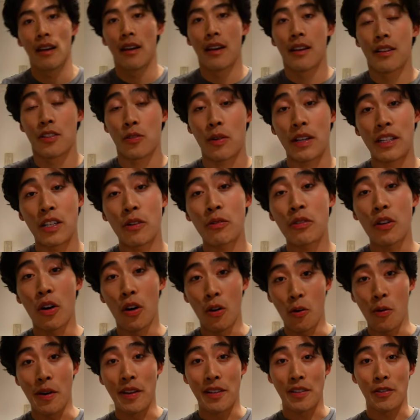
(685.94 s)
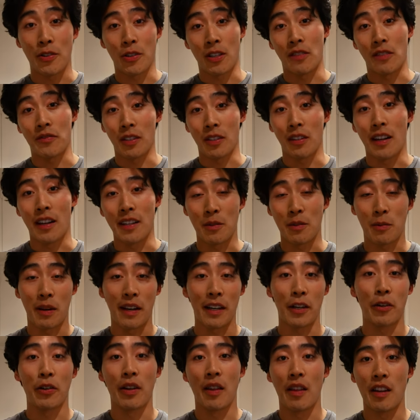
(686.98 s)
So I don't always turn off the lights when I
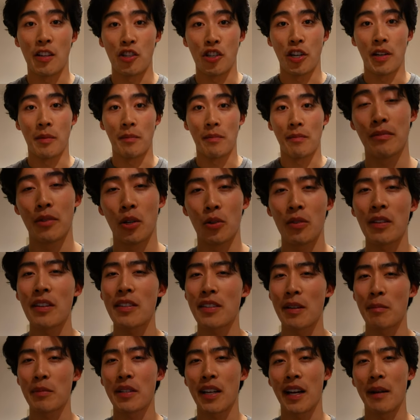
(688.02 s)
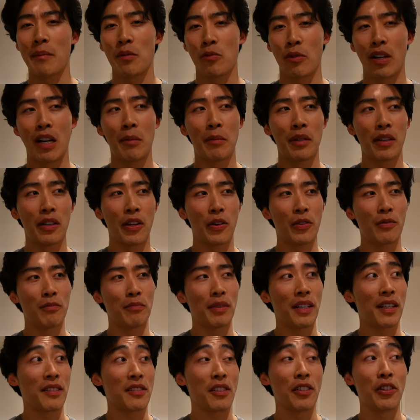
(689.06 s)
go to the gym, only sometimes when I'm alone
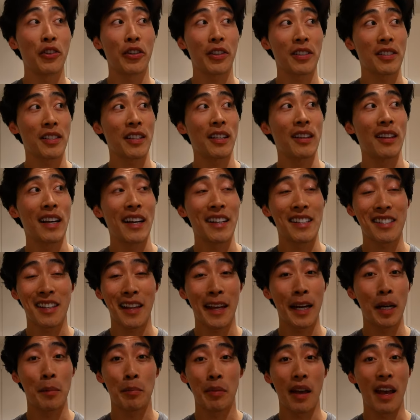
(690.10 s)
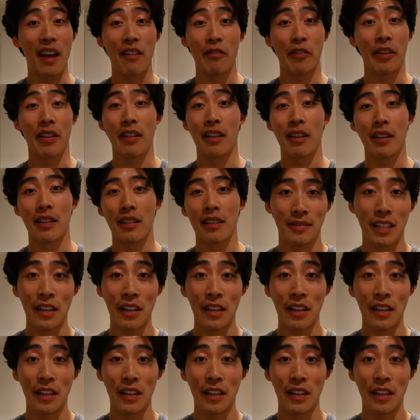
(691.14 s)
because the New York City lights light up everything.